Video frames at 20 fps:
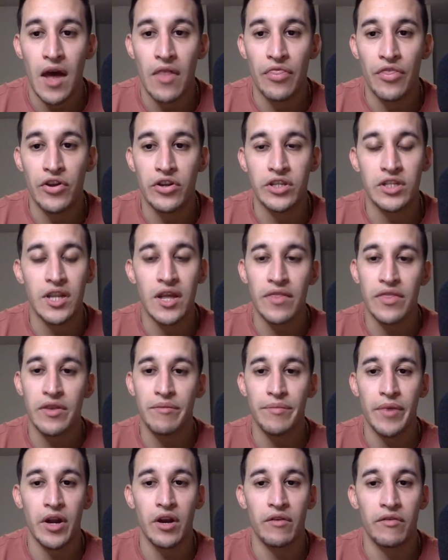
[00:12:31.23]
There's
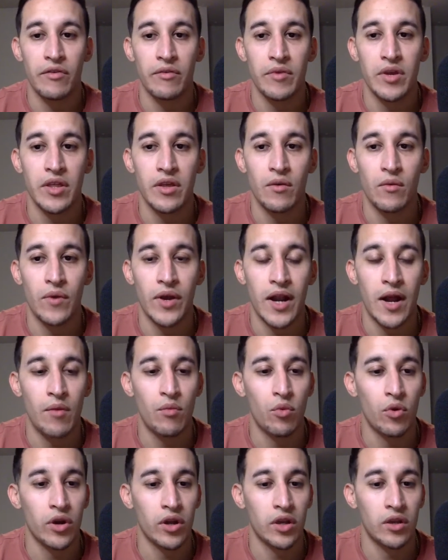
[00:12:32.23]
nothing better for me than when
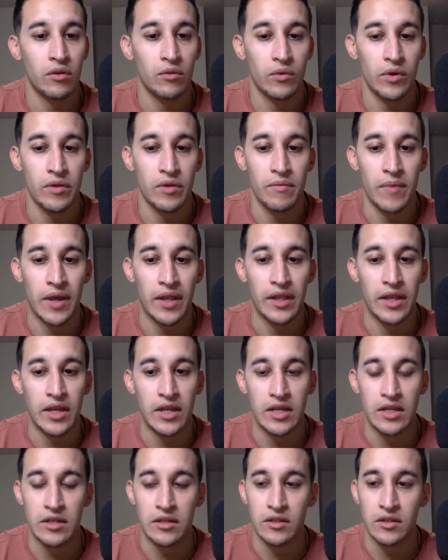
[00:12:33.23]
I'm working with my
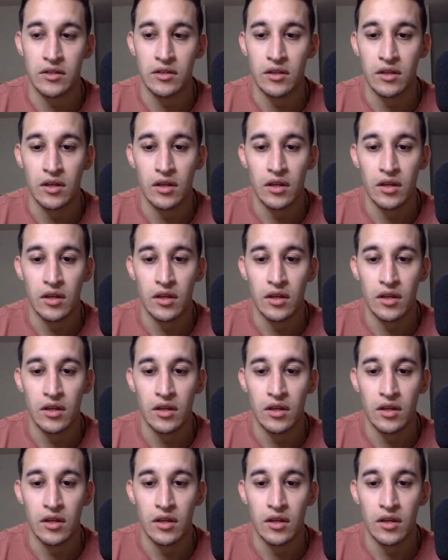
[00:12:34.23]
ladies